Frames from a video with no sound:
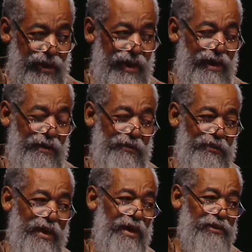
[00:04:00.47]
there
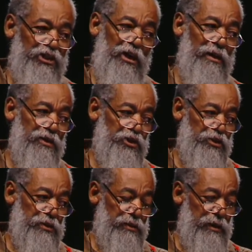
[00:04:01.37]
are
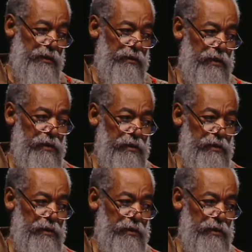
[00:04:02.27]
challenges. And